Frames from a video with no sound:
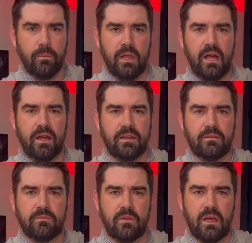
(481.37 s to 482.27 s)

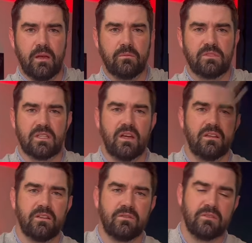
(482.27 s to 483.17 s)
line um, to
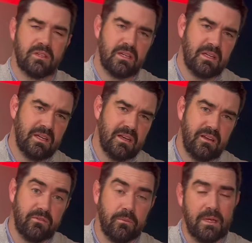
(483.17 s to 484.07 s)
kind of
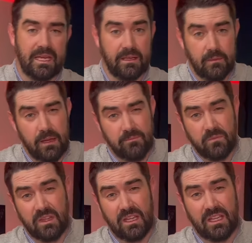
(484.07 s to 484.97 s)
for me, it, it,
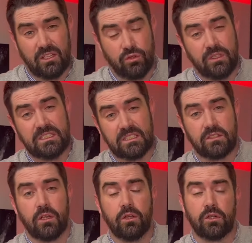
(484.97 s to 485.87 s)
increases
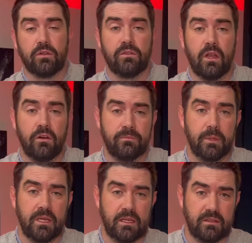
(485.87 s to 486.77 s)
the look of loft, but
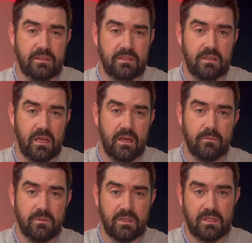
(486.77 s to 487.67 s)
it
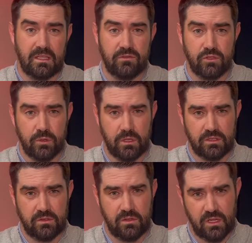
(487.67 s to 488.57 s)
um, gives you a,
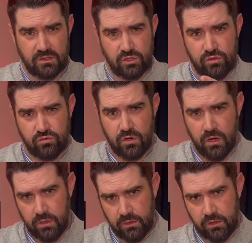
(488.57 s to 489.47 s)
a,
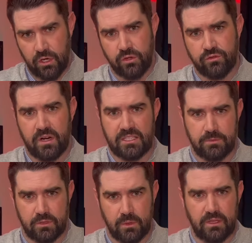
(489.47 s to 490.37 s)
strong contrast
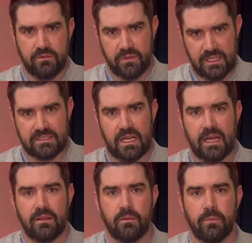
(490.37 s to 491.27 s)
between the face
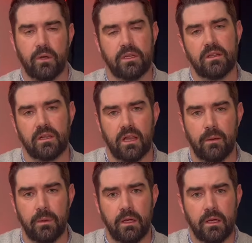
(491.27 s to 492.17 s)
and the body of the
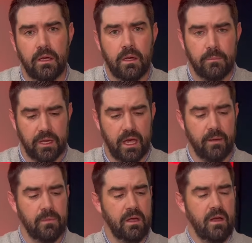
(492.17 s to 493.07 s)
club. But
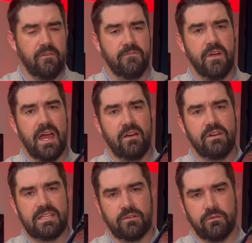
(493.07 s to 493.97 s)
um,
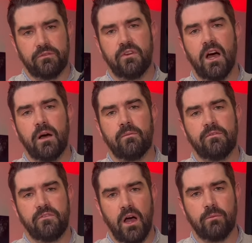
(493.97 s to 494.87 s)
very different, far,
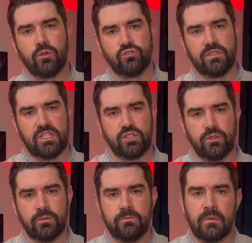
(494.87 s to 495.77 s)
far more traditional.